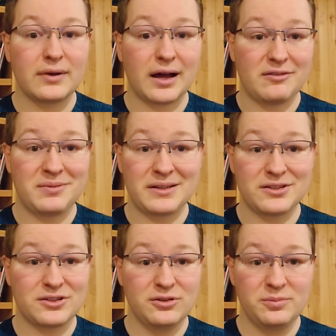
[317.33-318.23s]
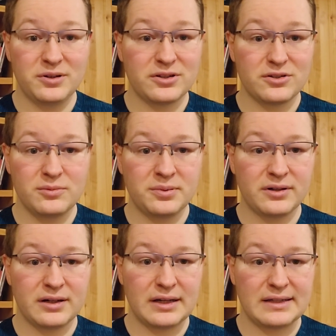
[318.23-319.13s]
I've been super,
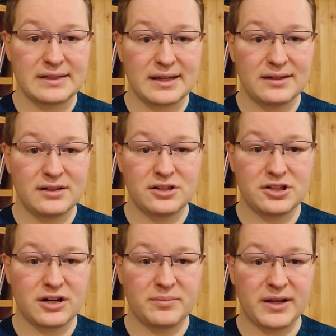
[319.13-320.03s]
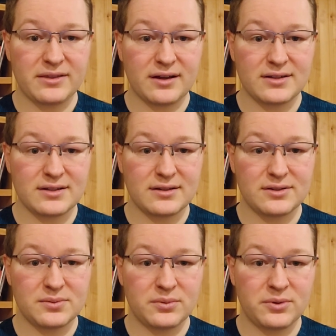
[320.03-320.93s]
super excited to share my thoughts on
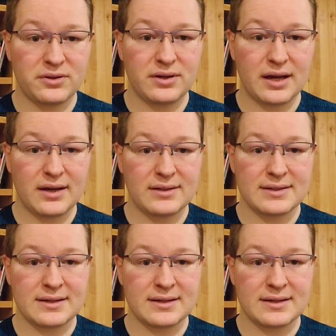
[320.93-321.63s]
this one with you guys.